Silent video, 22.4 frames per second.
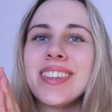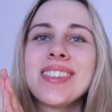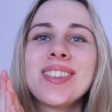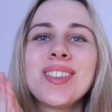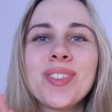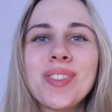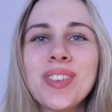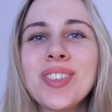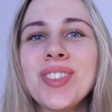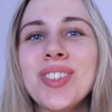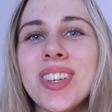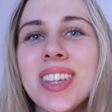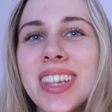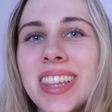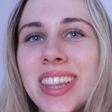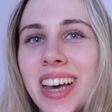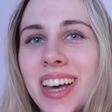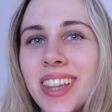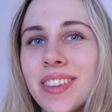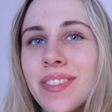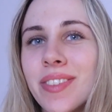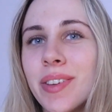this is officially the
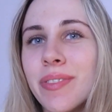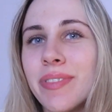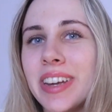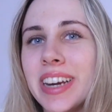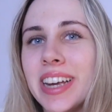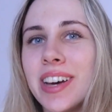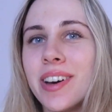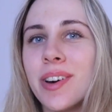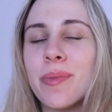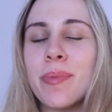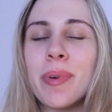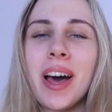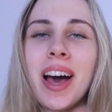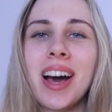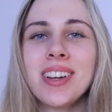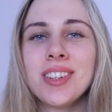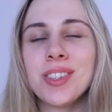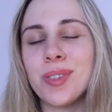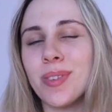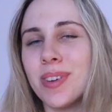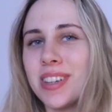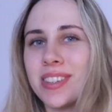end of the video, but I
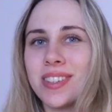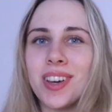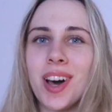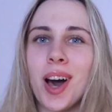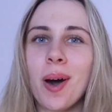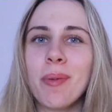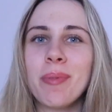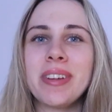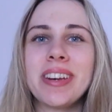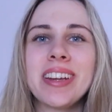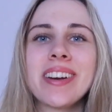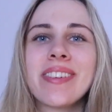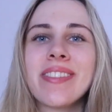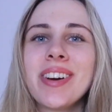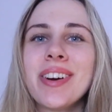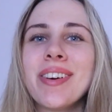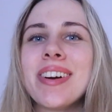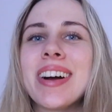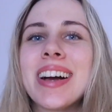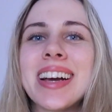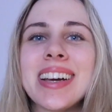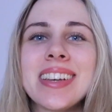just wanted to hop in here real
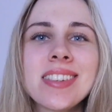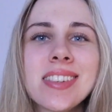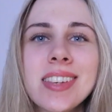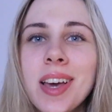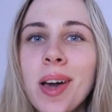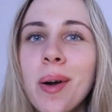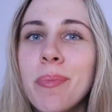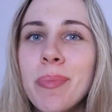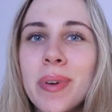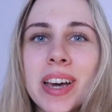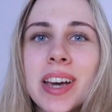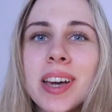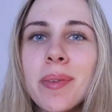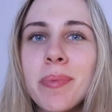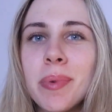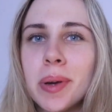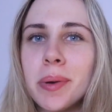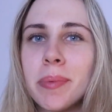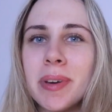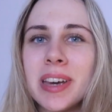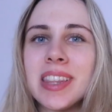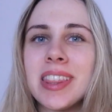quick and say a big
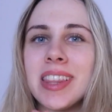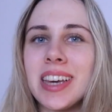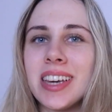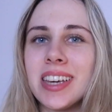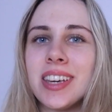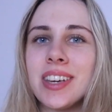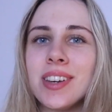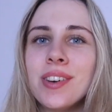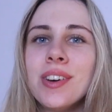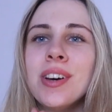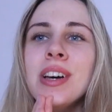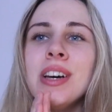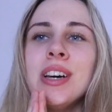thank you